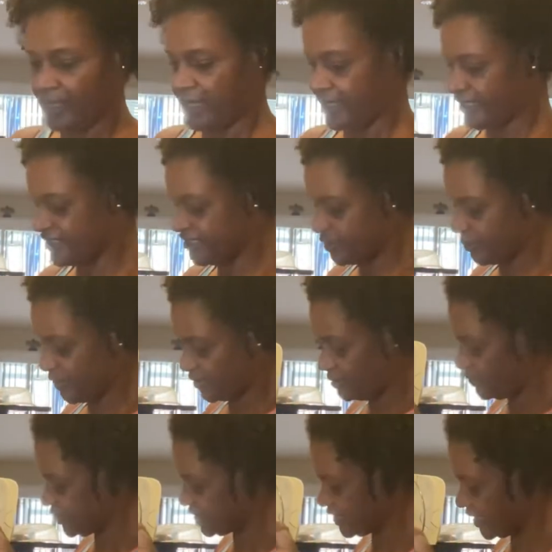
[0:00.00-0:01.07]
and I just picked up
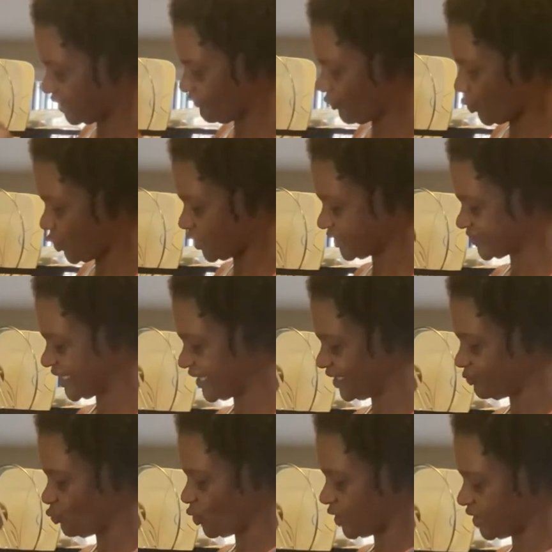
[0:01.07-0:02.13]
this thing of oil because I
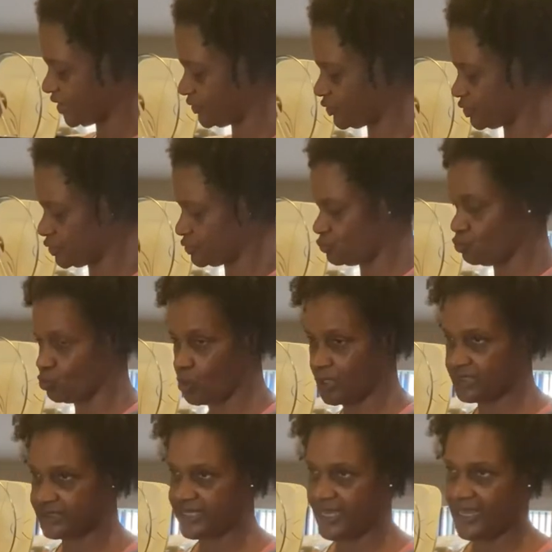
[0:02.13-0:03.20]
didn't want to get the
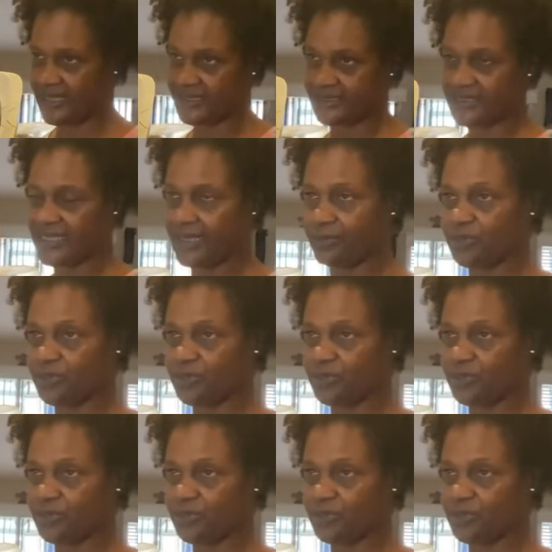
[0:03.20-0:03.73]
ones that had a Sam,